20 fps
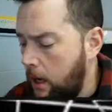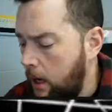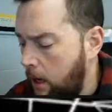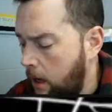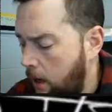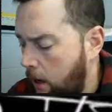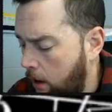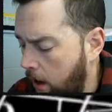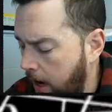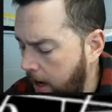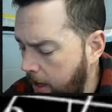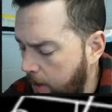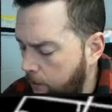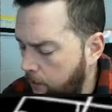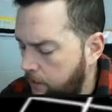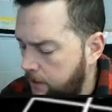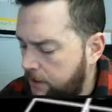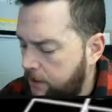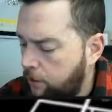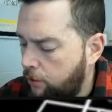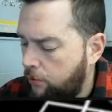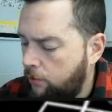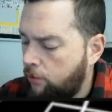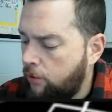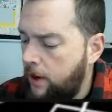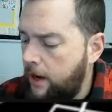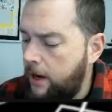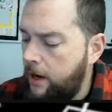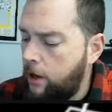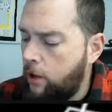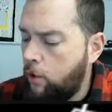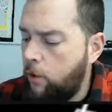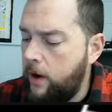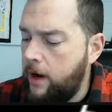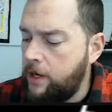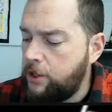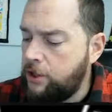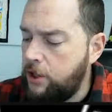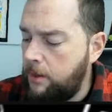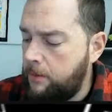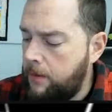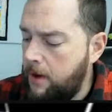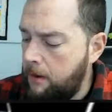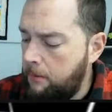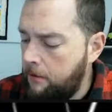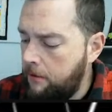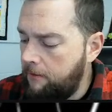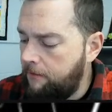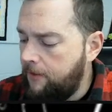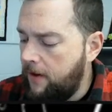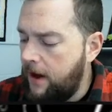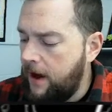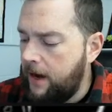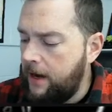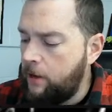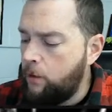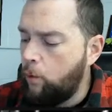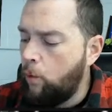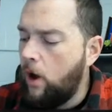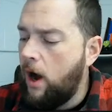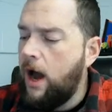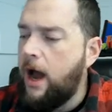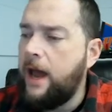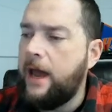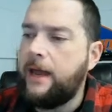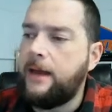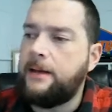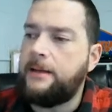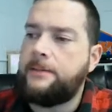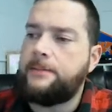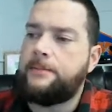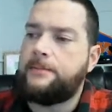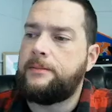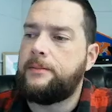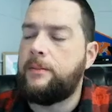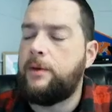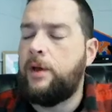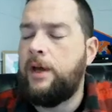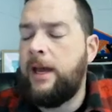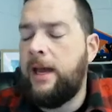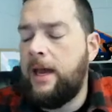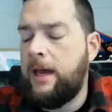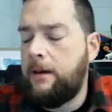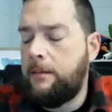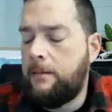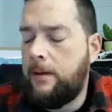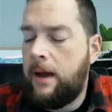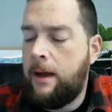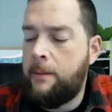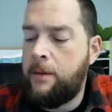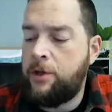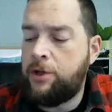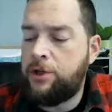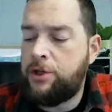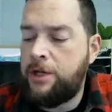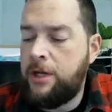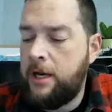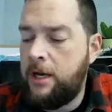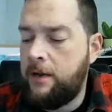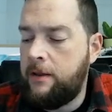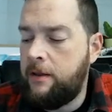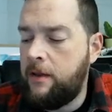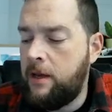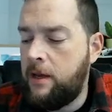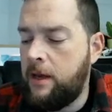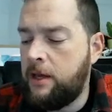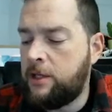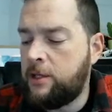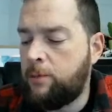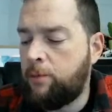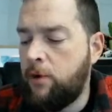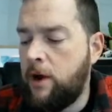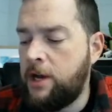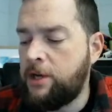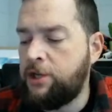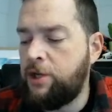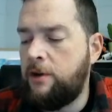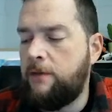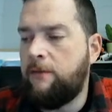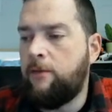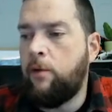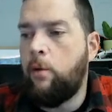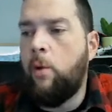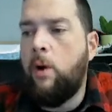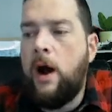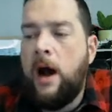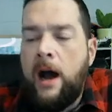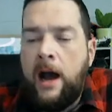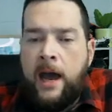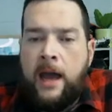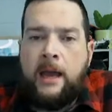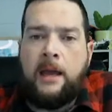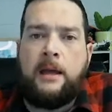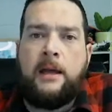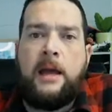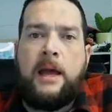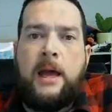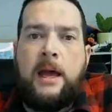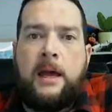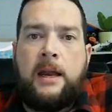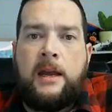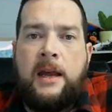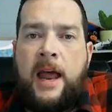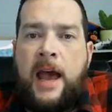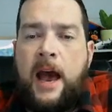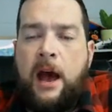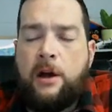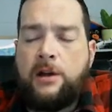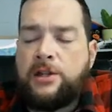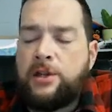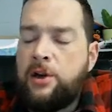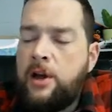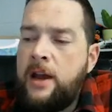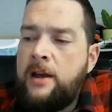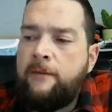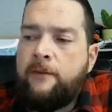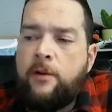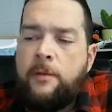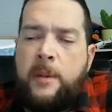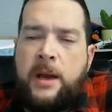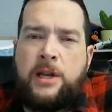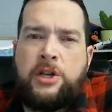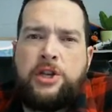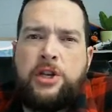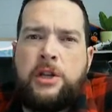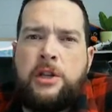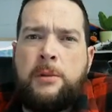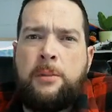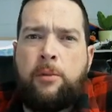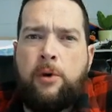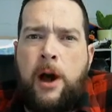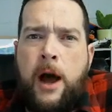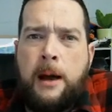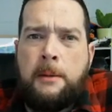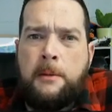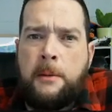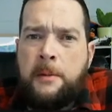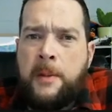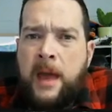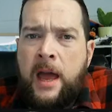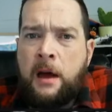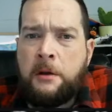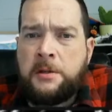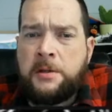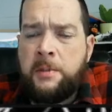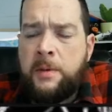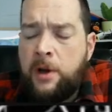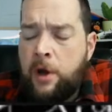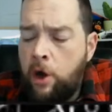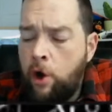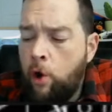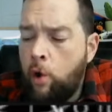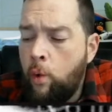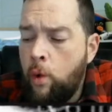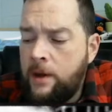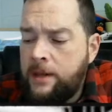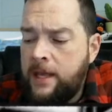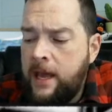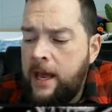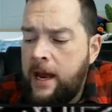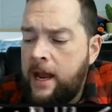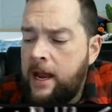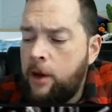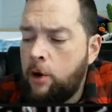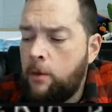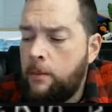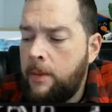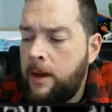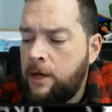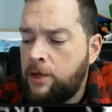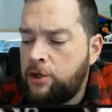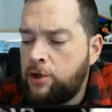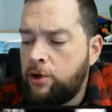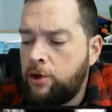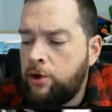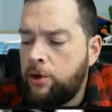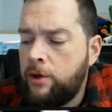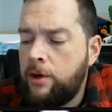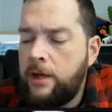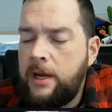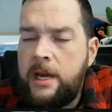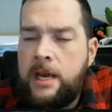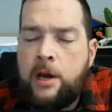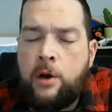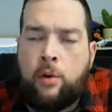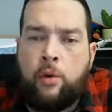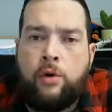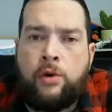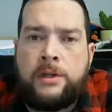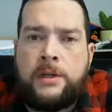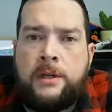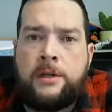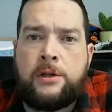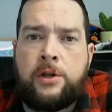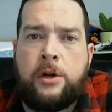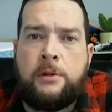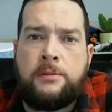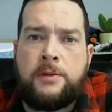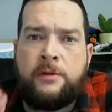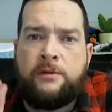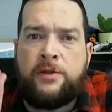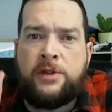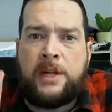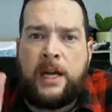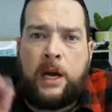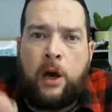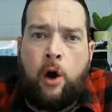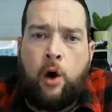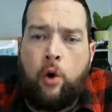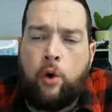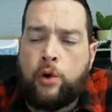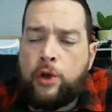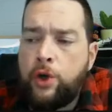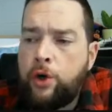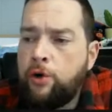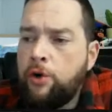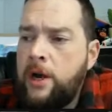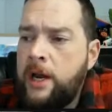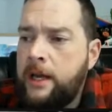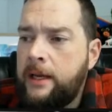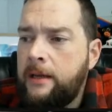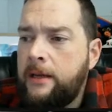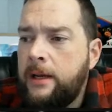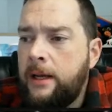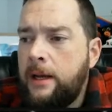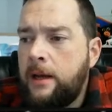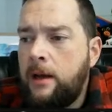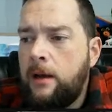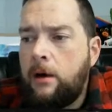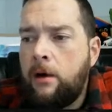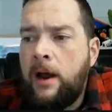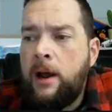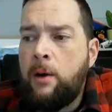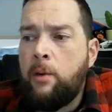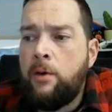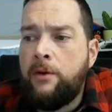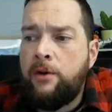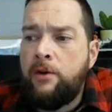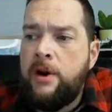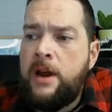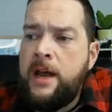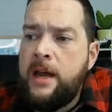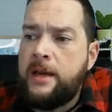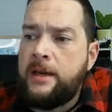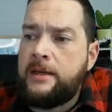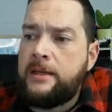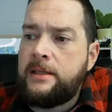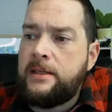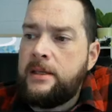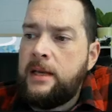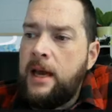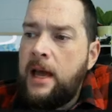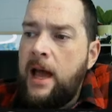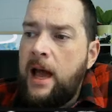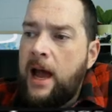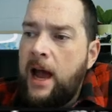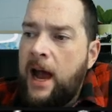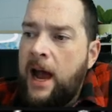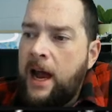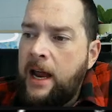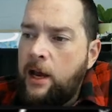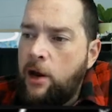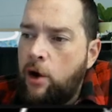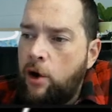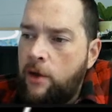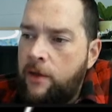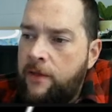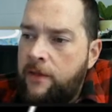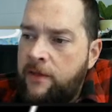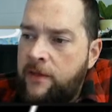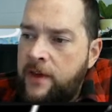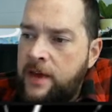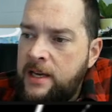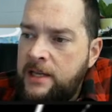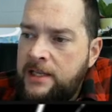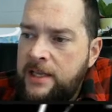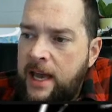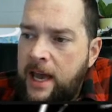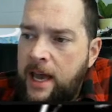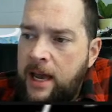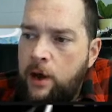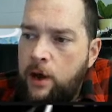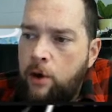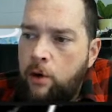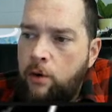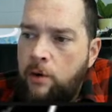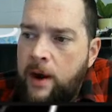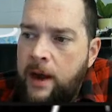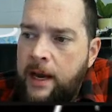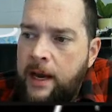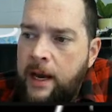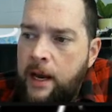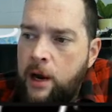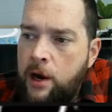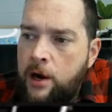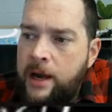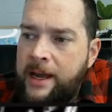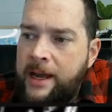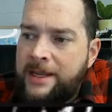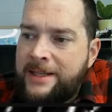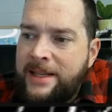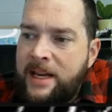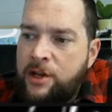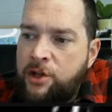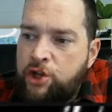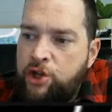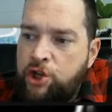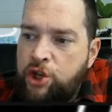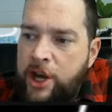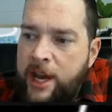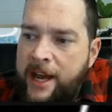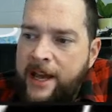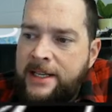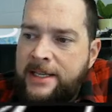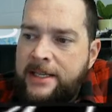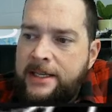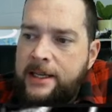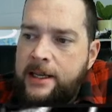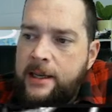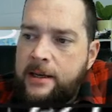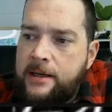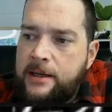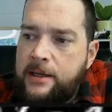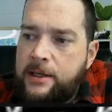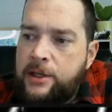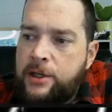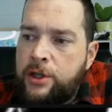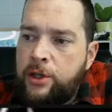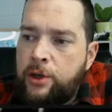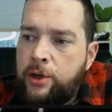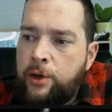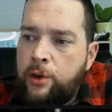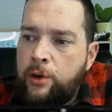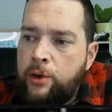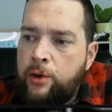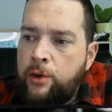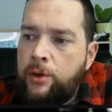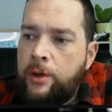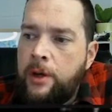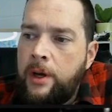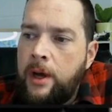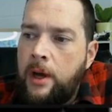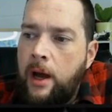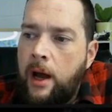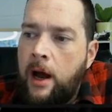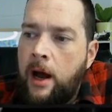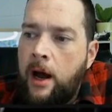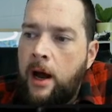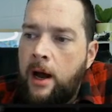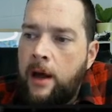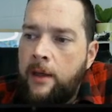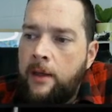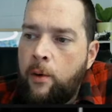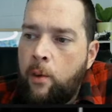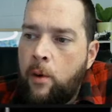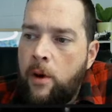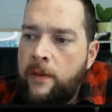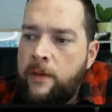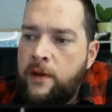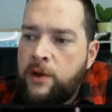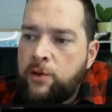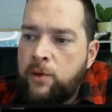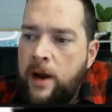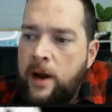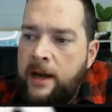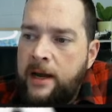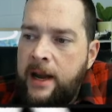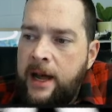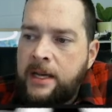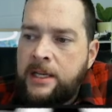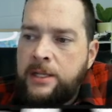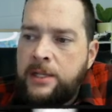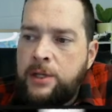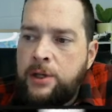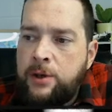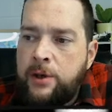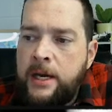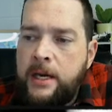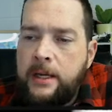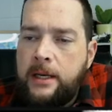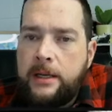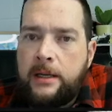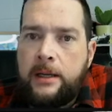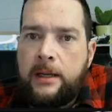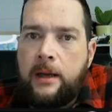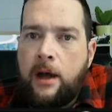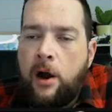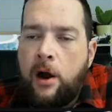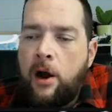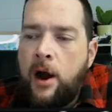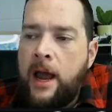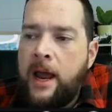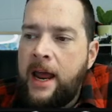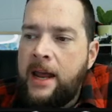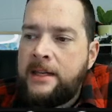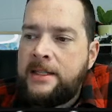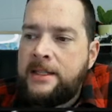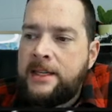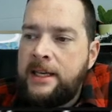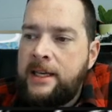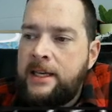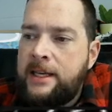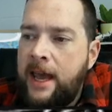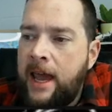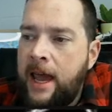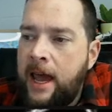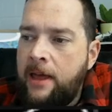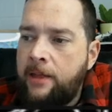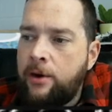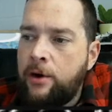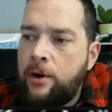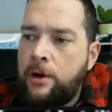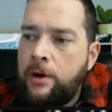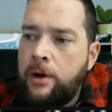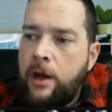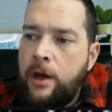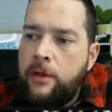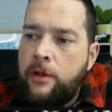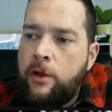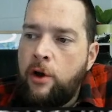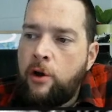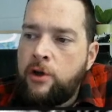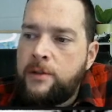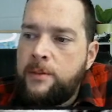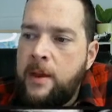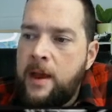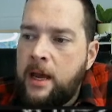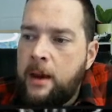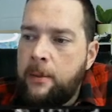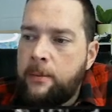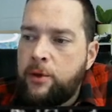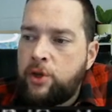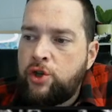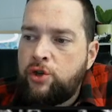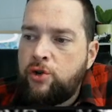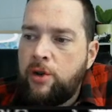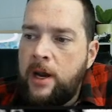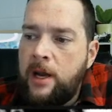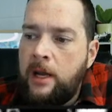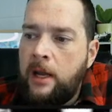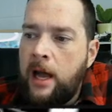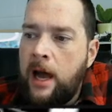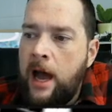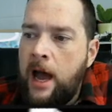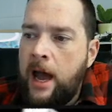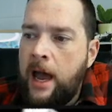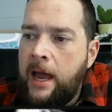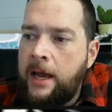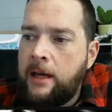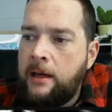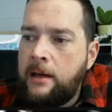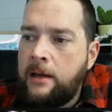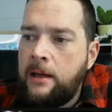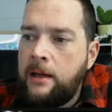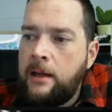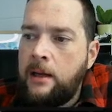All right, let's create an equation to be able to find y. Okay, I'm interested in the expression for y. Now, is there information in the problem that helps me know what that angle measure equals in terms of just like a whole degree? All right, well, there is. I know this angle right here is adjacent to the one that's right next to it. All right, and together, those make up a straight line.